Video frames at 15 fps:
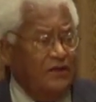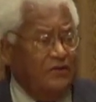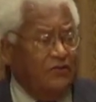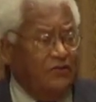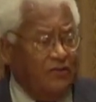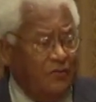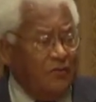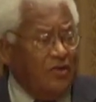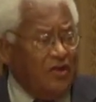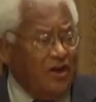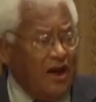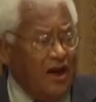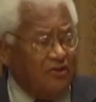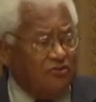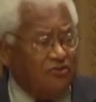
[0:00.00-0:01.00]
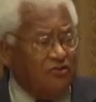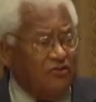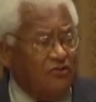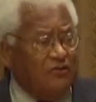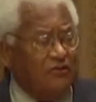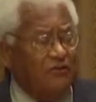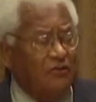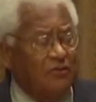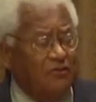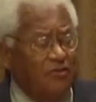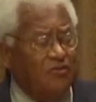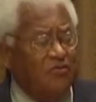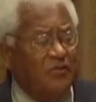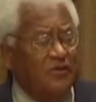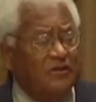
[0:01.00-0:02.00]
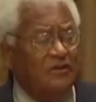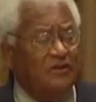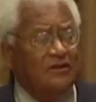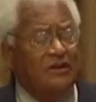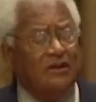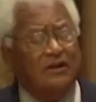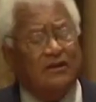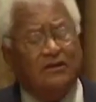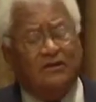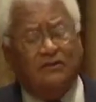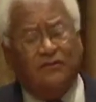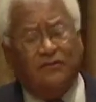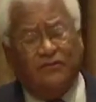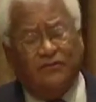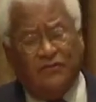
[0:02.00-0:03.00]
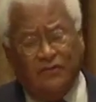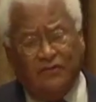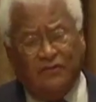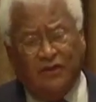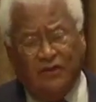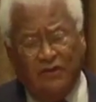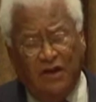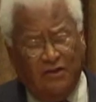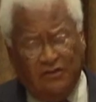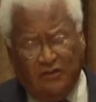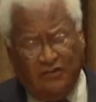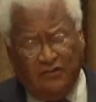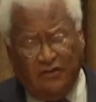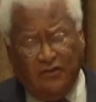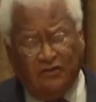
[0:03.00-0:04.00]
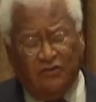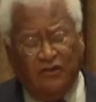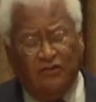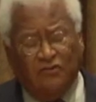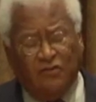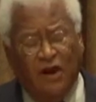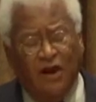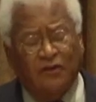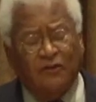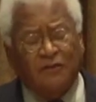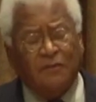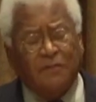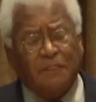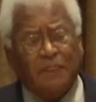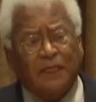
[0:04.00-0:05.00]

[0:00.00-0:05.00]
in some of the actions of the movement in the 60s rather.